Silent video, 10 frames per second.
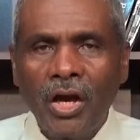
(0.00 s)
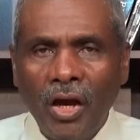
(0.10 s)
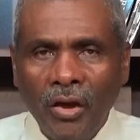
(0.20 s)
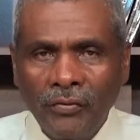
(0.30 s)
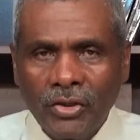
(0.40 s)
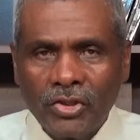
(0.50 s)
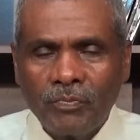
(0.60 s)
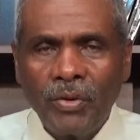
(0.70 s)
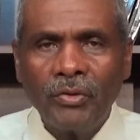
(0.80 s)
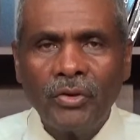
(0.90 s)
of the
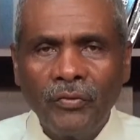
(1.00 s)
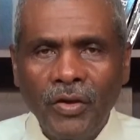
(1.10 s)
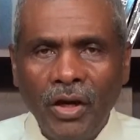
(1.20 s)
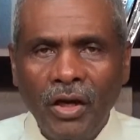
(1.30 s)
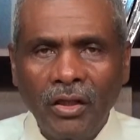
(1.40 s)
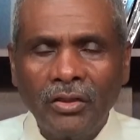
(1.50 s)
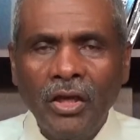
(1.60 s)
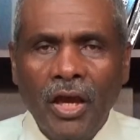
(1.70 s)
Spirit of God.